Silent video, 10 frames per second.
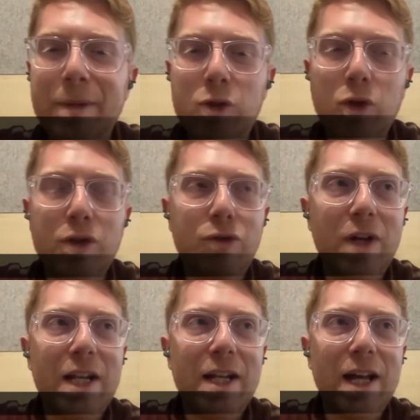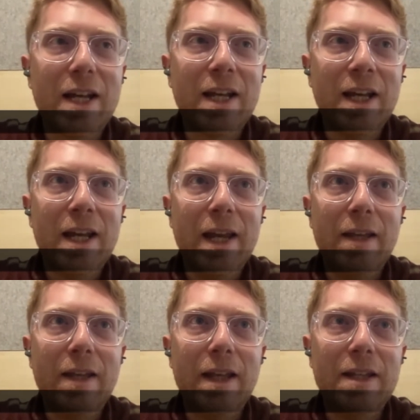So it's really like,
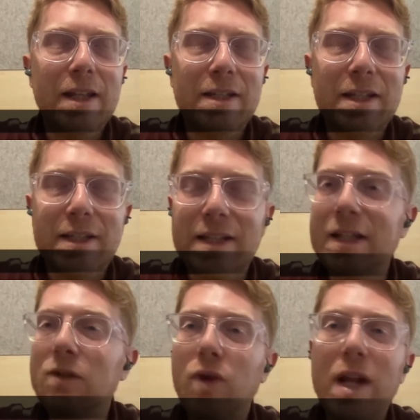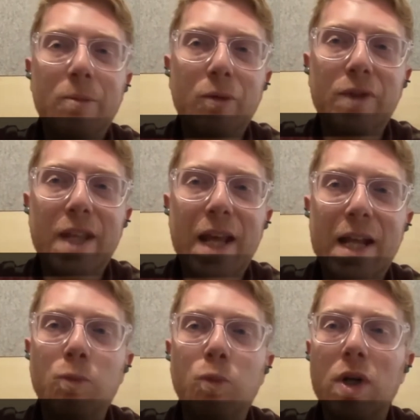it's an incredible
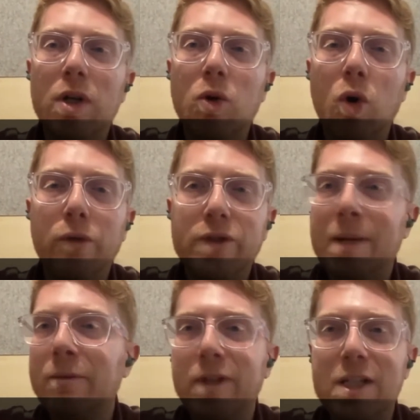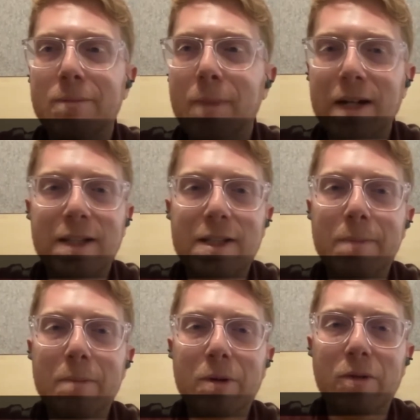network of some of the smartest
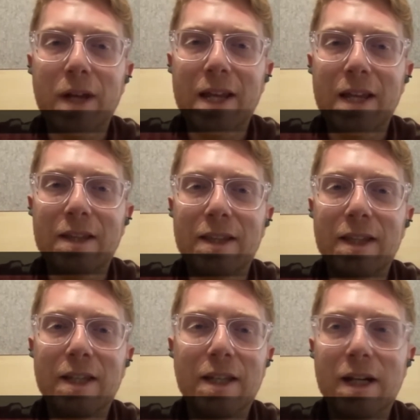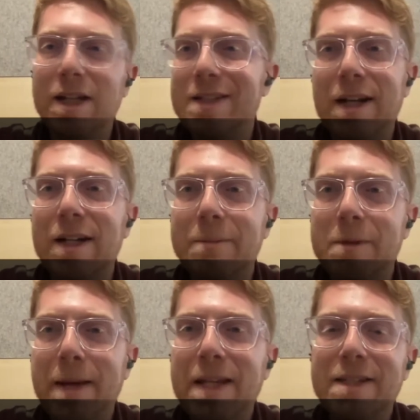people in the startup
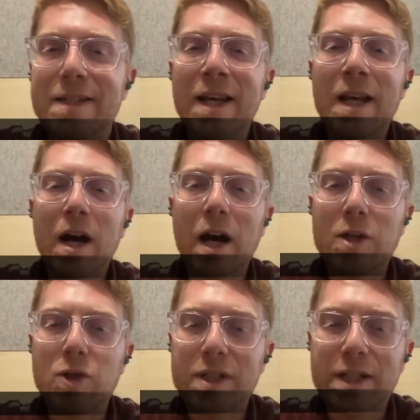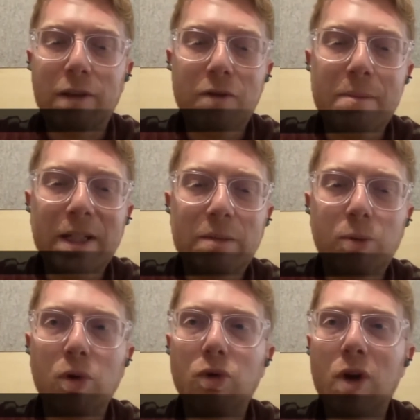space. So it's a 3-month
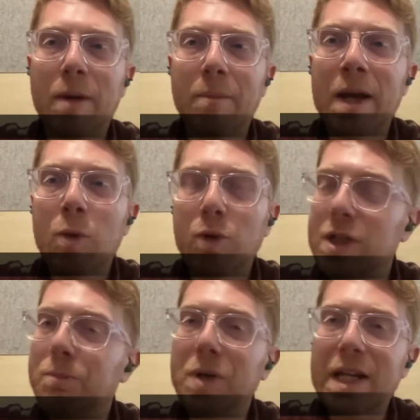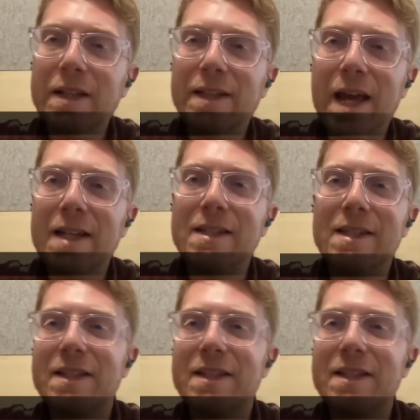program, which is pretty intense.